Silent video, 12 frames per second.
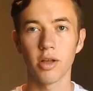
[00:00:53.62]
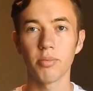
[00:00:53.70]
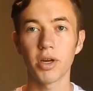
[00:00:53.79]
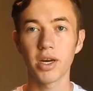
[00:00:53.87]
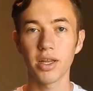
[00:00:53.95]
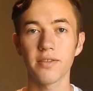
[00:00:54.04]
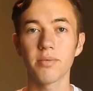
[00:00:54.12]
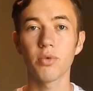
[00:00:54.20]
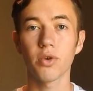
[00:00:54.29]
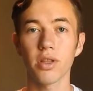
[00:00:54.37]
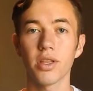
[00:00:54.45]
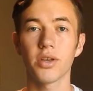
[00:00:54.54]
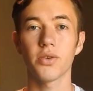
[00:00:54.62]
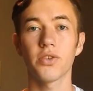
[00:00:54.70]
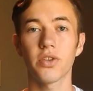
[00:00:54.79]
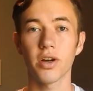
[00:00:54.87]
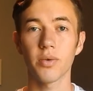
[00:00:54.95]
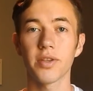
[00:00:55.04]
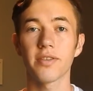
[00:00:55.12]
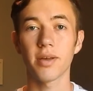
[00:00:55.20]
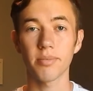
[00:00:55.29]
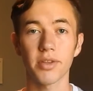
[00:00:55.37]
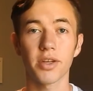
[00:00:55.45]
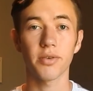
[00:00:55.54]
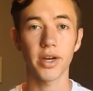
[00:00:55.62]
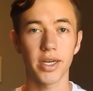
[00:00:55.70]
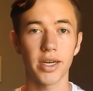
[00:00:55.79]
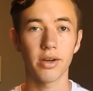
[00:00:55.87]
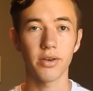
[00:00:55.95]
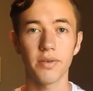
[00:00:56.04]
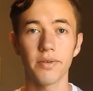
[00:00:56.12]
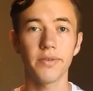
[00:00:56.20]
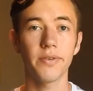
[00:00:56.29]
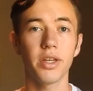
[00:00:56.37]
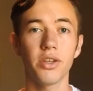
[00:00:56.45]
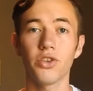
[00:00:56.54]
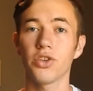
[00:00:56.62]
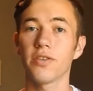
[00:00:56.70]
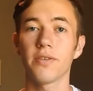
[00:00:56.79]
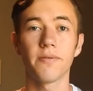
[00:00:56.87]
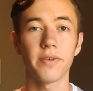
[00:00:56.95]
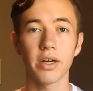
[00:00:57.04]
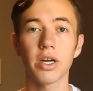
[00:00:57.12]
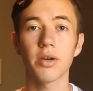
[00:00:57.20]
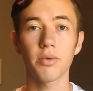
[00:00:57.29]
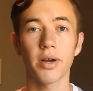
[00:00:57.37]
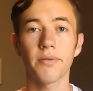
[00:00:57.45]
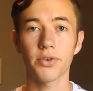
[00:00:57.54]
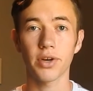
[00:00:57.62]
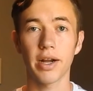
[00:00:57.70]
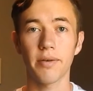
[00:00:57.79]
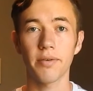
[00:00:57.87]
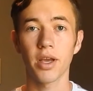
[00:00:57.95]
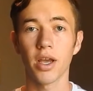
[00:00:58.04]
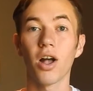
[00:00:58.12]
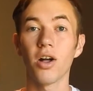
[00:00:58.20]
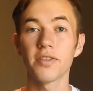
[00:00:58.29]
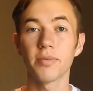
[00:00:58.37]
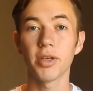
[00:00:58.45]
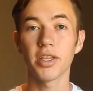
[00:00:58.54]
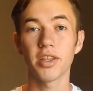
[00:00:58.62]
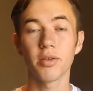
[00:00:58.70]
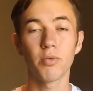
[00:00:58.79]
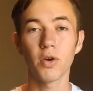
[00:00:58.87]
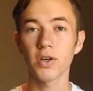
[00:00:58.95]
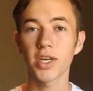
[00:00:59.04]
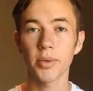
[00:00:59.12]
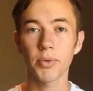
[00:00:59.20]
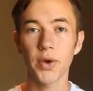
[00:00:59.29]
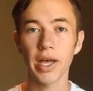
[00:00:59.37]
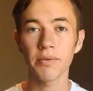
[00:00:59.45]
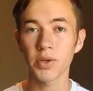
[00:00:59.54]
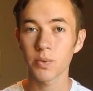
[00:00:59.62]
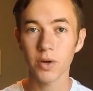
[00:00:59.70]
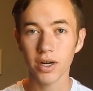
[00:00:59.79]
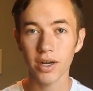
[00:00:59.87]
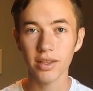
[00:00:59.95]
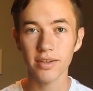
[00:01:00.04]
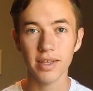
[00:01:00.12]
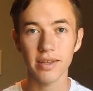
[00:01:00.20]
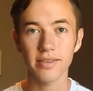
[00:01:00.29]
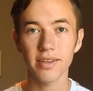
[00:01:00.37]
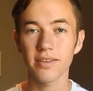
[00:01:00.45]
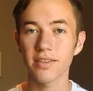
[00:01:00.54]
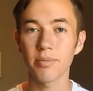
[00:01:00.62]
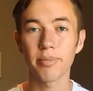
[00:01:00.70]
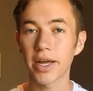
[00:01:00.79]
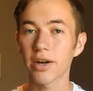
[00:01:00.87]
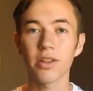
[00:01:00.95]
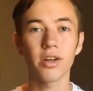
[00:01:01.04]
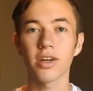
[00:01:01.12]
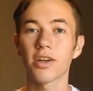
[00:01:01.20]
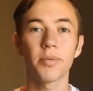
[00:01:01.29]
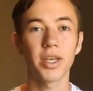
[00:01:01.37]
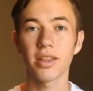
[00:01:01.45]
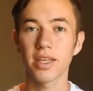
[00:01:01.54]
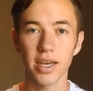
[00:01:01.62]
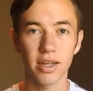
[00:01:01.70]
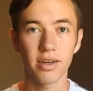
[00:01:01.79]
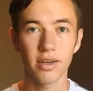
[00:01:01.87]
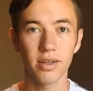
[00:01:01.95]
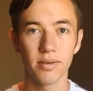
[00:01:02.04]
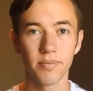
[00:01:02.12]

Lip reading: But it is important that you start with something right now, even if it is just a very rough draft. Ultimately, the more time you have to work on these essays, the better they're going to be in the end.